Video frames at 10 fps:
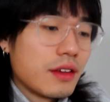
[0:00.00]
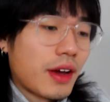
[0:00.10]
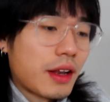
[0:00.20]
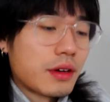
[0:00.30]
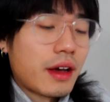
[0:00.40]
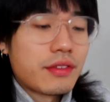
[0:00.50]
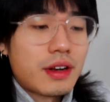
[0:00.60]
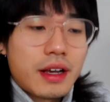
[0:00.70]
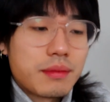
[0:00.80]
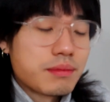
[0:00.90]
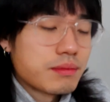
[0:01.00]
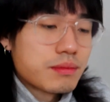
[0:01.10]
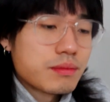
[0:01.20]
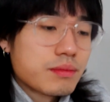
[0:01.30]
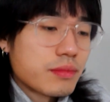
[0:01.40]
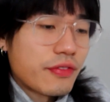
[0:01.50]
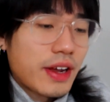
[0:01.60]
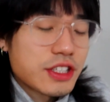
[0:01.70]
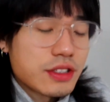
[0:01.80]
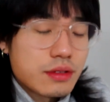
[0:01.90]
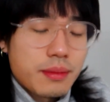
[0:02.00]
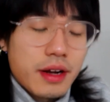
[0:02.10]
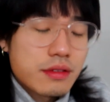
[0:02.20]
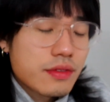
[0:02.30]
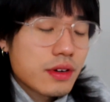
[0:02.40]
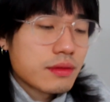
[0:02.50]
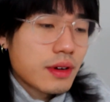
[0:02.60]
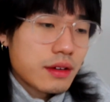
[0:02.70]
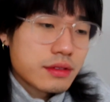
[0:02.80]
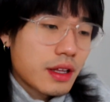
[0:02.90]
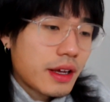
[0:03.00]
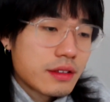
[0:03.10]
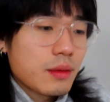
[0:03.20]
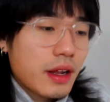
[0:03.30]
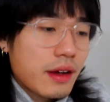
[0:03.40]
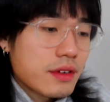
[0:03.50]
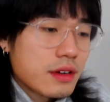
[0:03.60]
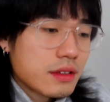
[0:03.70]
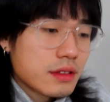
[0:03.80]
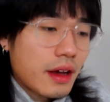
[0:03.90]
Even I don't have a professional microphone. I was like, whatever.